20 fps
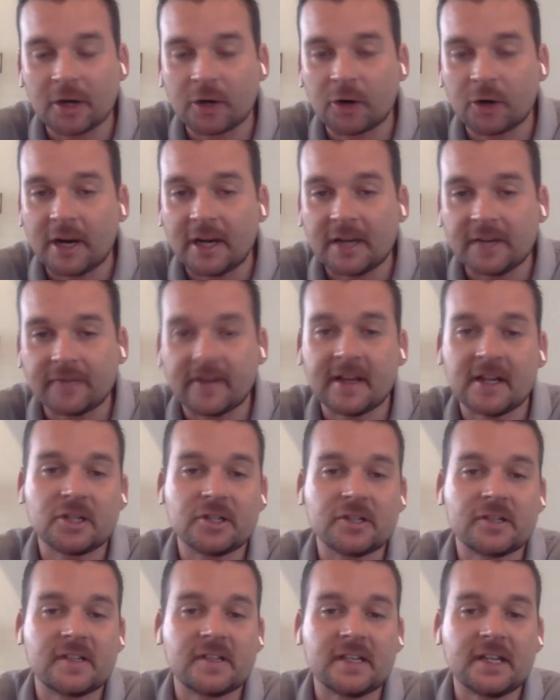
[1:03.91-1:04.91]
a creative
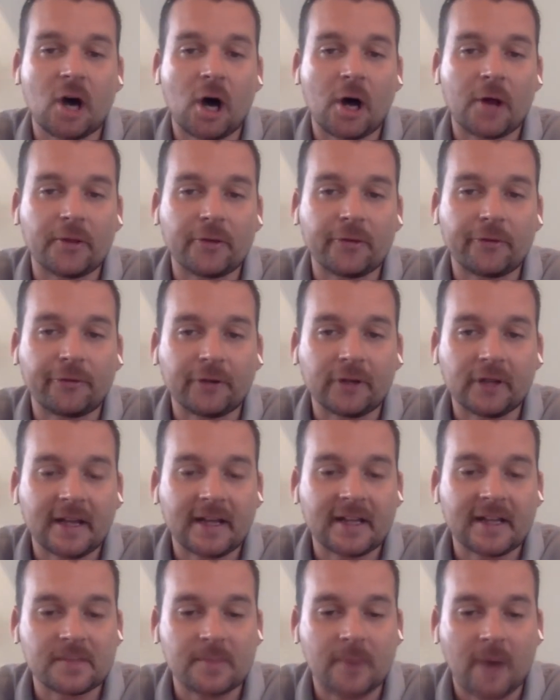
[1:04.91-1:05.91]
agency on the
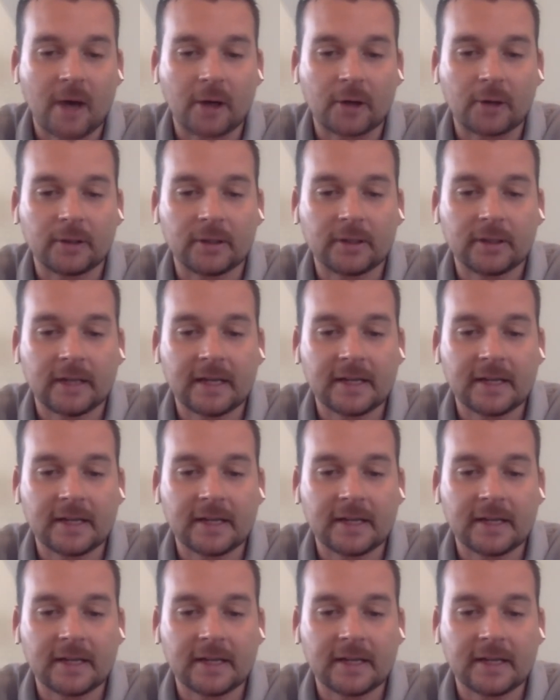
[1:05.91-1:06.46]
freelance model.